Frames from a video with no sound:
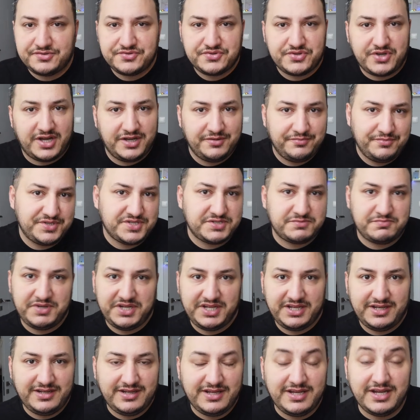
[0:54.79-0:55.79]
So I missed
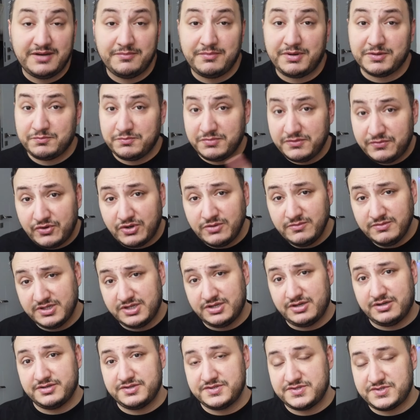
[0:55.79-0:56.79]
being in here. But before we
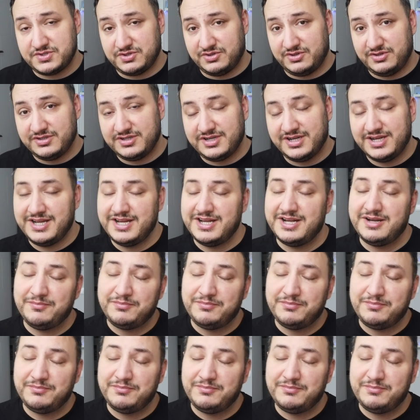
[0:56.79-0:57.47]
go to the song,